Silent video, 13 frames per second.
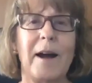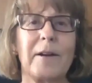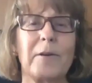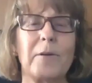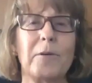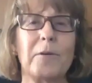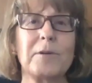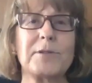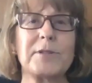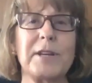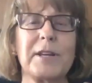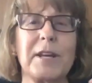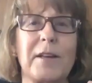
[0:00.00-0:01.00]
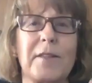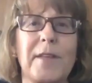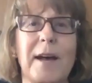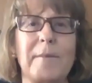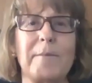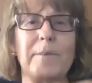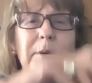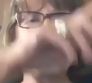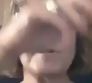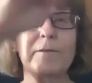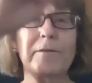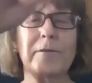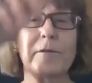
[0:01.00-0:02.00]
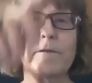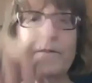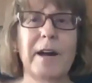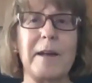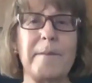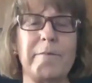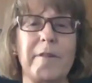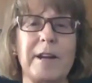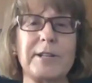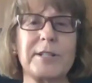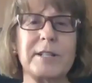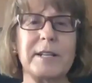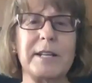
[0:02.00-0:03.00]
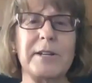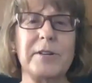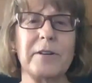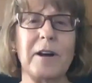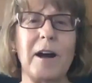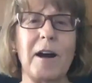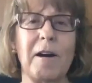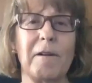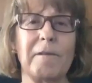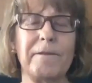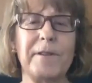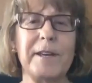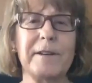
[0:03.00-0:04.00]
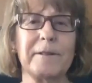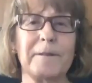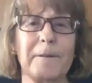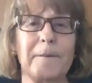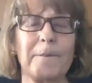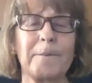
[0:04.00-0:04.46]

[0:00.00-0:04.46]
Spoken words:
causing that beautiful vibration in your heart field.